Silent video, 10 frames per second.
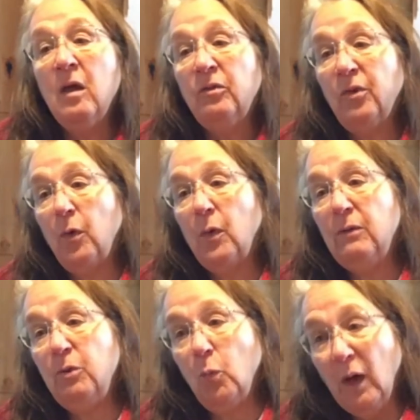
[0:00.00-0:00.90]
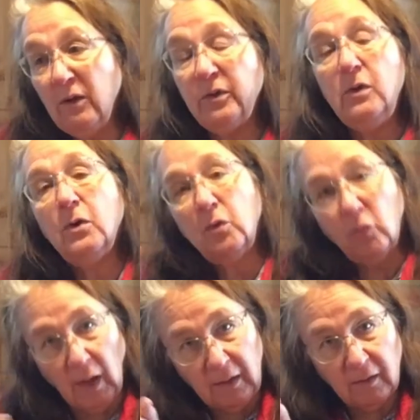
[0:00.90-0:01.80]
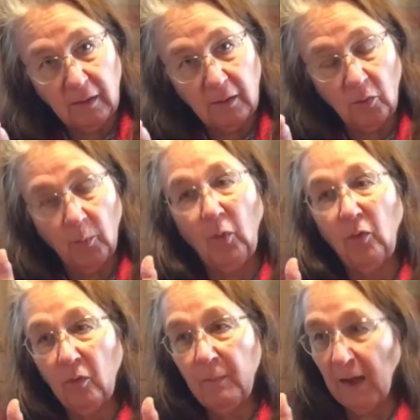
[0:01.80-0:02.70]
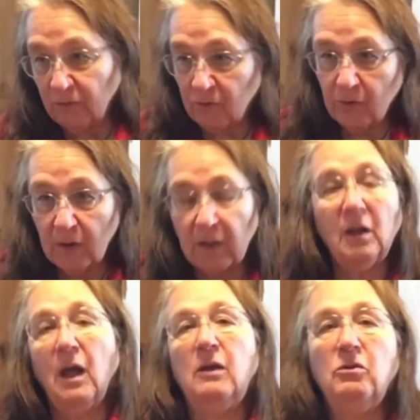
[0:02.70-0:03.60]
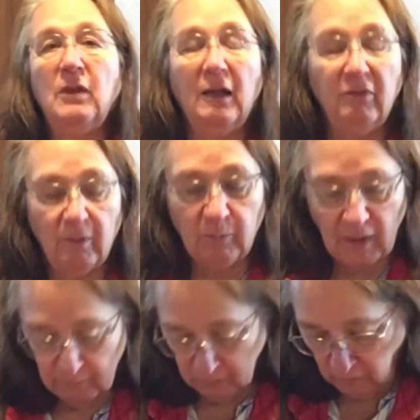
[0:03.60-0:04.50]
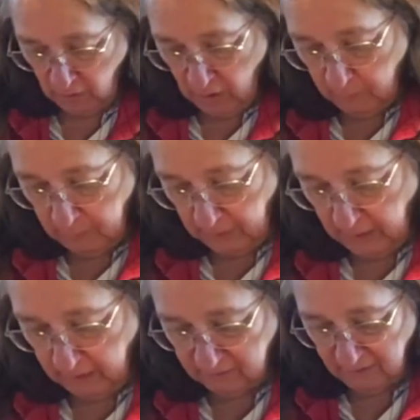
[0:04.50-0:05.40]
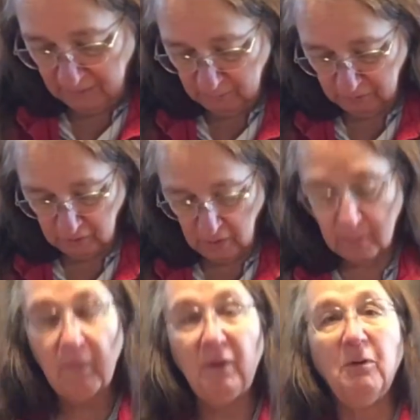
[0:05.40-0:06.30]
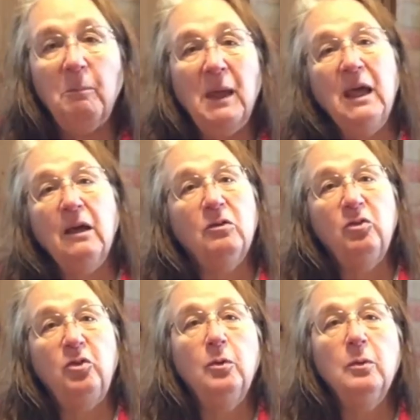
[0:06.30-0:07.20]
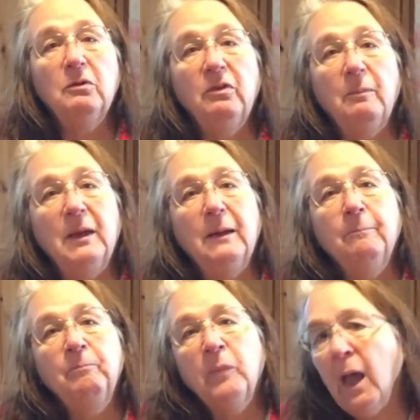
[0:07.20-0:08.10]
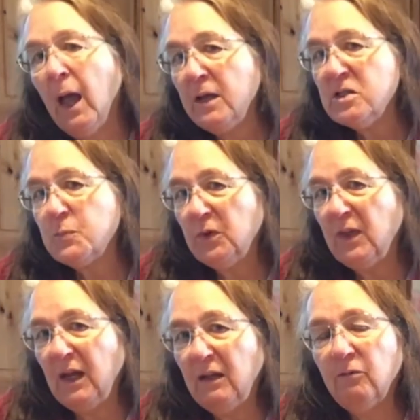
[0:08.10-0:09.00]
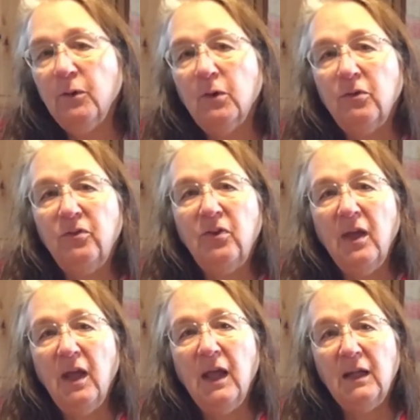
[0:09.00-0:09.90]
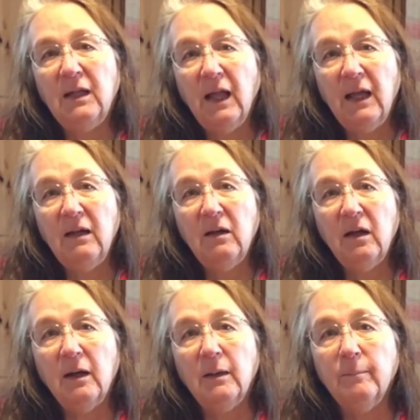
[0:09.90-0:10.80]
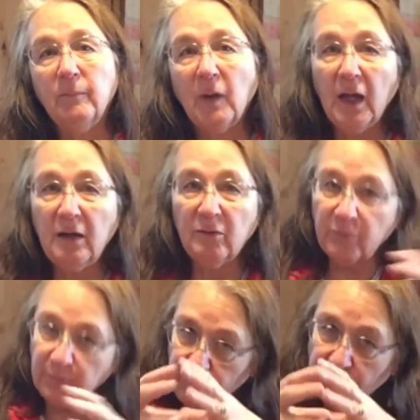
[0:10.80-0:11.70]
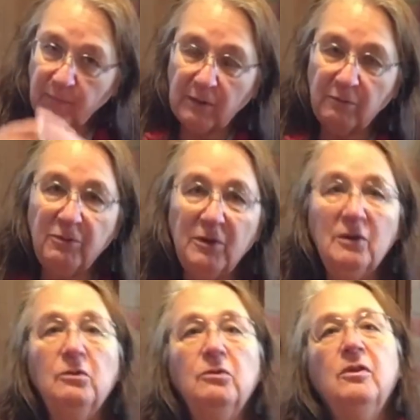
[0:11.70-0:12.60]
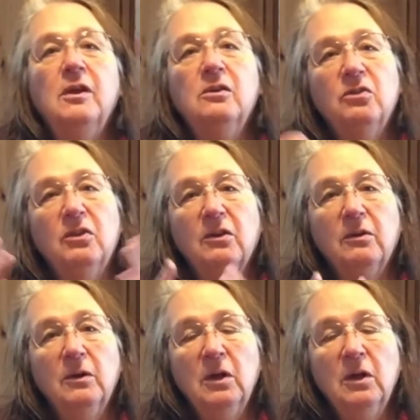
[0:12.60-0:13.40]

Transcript: So if you want to, you can grind it in your mortar and pestle, and I do that sometimes. But a lot of times, if I'm making a stew or something, I just put that in first and let it kind of infuse into the